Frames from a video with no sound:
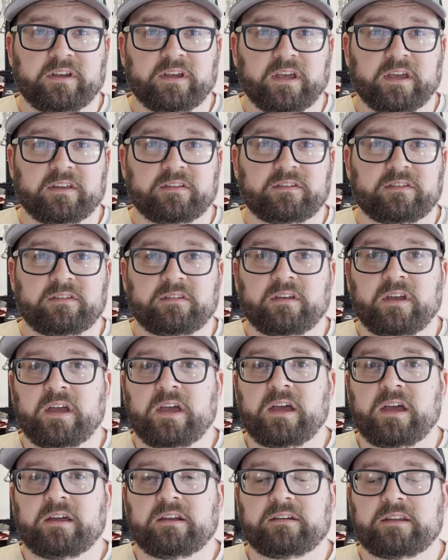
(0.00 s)
It's
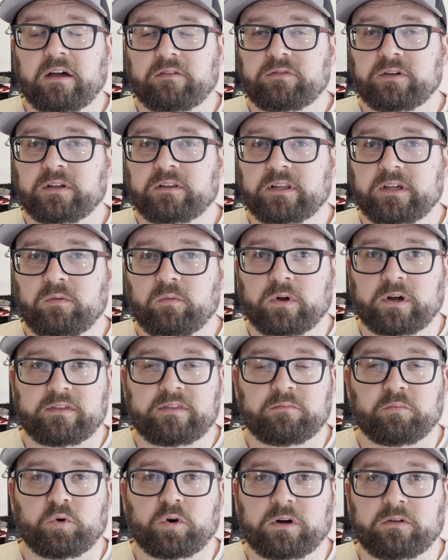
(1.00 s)
definitely one of the
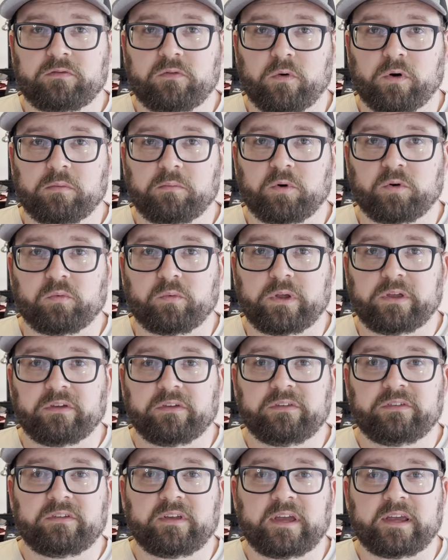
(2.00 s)
more affordable
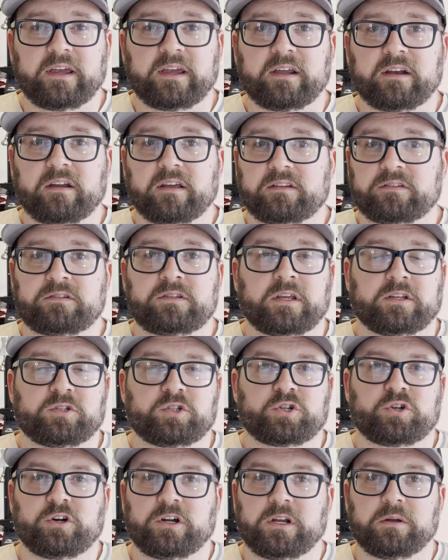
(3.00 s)
wheels and it's
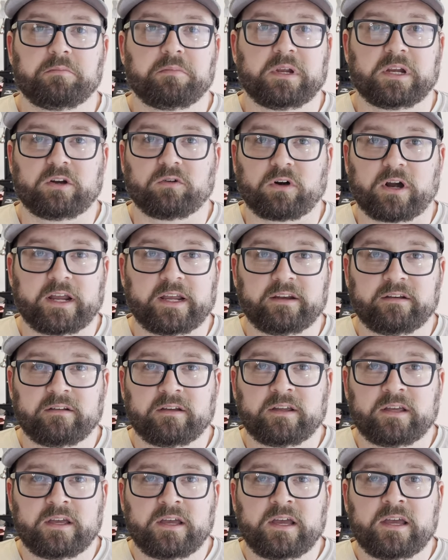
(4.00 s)
treated me great.
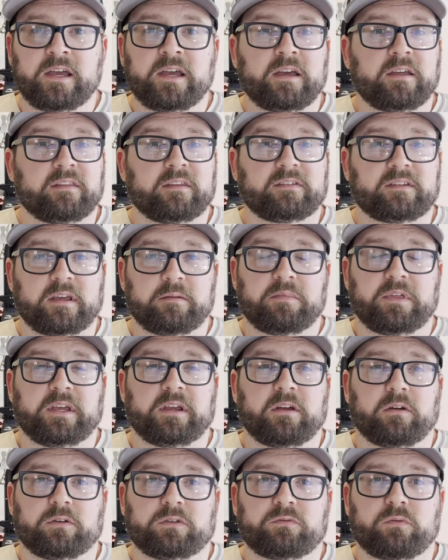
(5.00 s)
The same thing
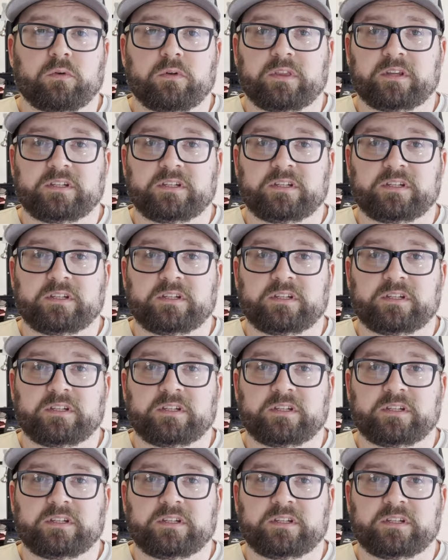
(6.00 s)
goes for